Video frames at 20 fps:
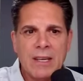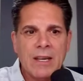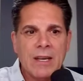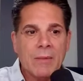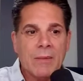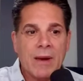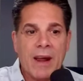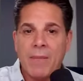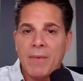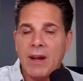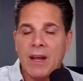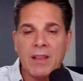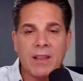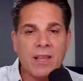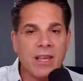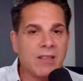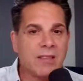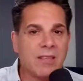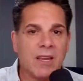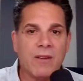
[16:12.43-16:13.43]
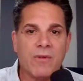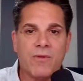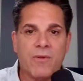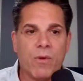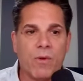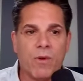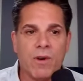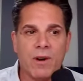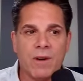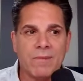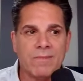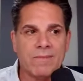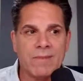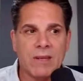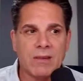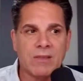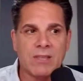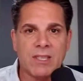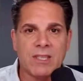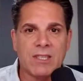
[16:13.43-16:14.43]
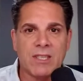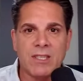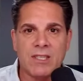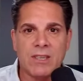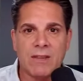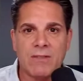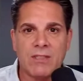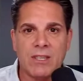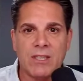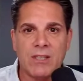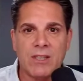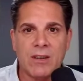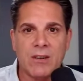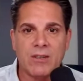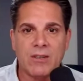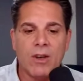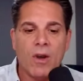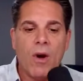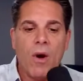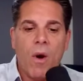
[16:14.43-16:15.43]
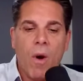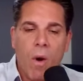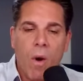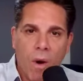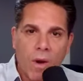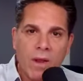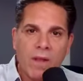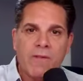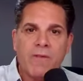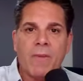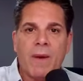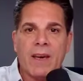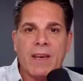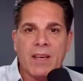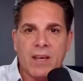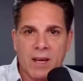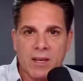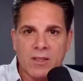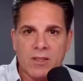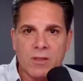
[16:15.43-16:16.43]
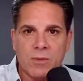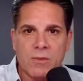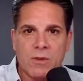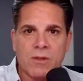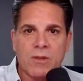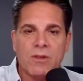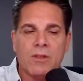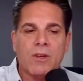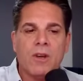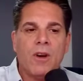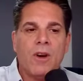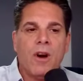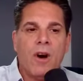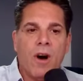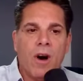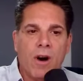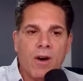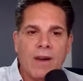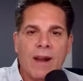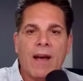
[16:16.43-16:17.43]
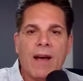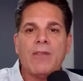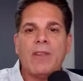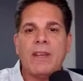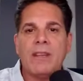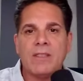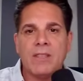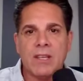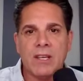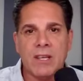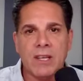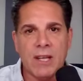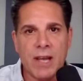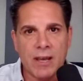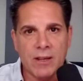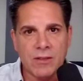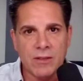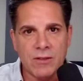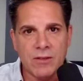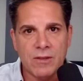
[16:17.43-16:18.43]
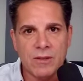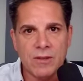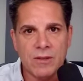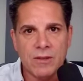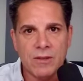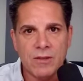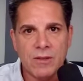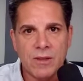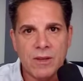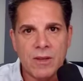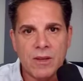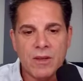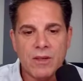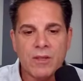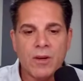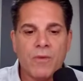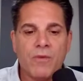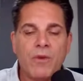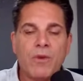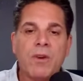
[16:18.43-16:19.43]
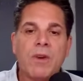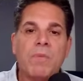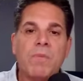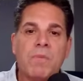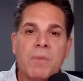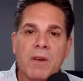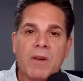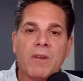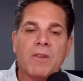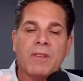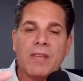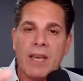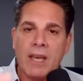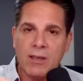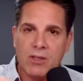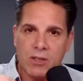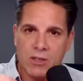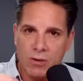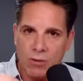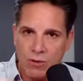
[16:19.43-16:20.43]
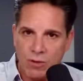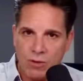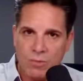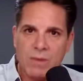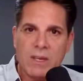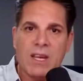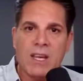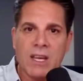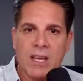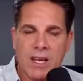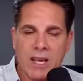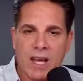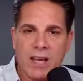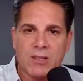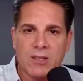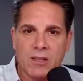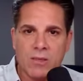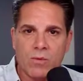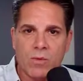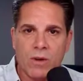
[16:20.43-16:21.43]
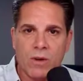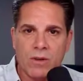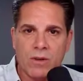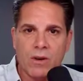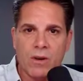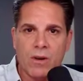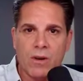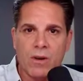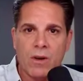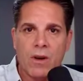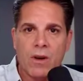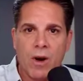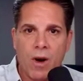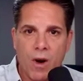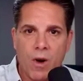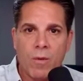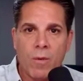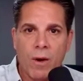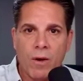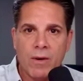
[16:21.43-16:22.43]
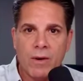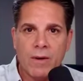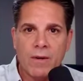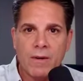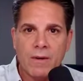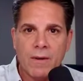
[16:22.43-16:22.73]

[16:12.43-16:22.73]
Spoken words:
But I've been on LinkedIn for 16, 17 years. All of my customers are now LinkedIn connections. So if you can build a social media connection with your homeowner,